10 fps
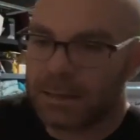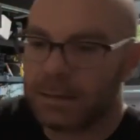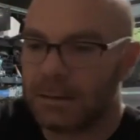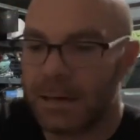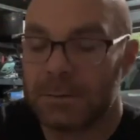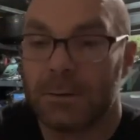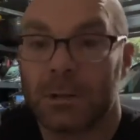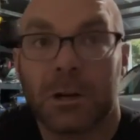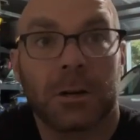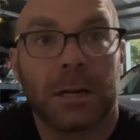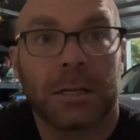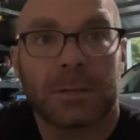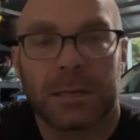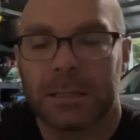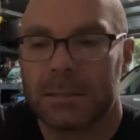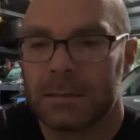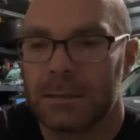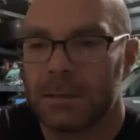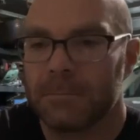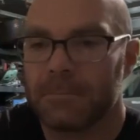that as I was hurrying, trying to get this
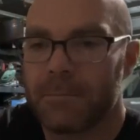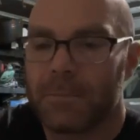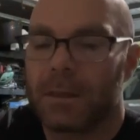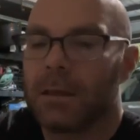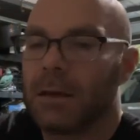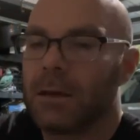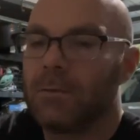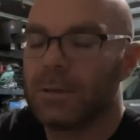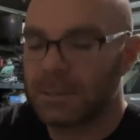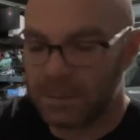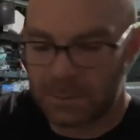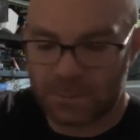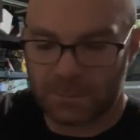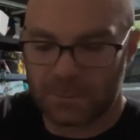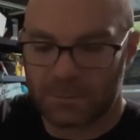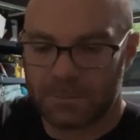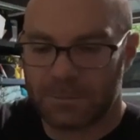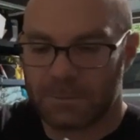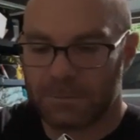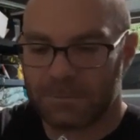done, it wasn't as
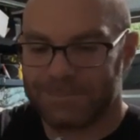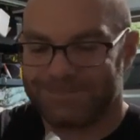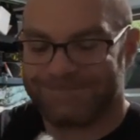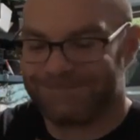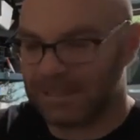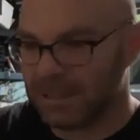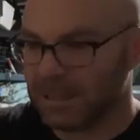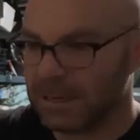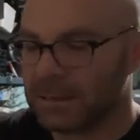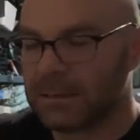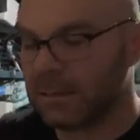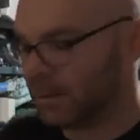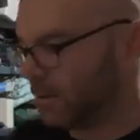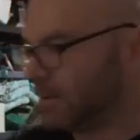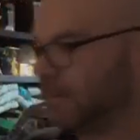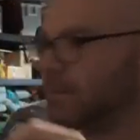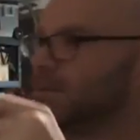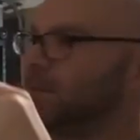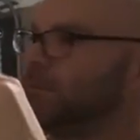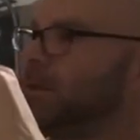thick, or the,
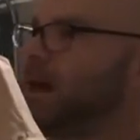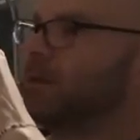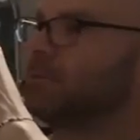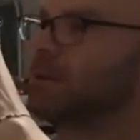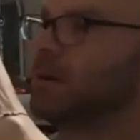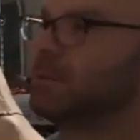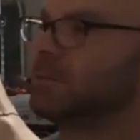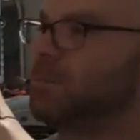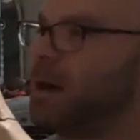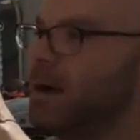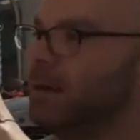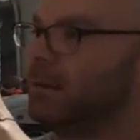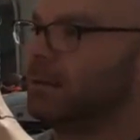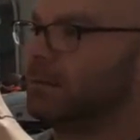the black was kind of spotty.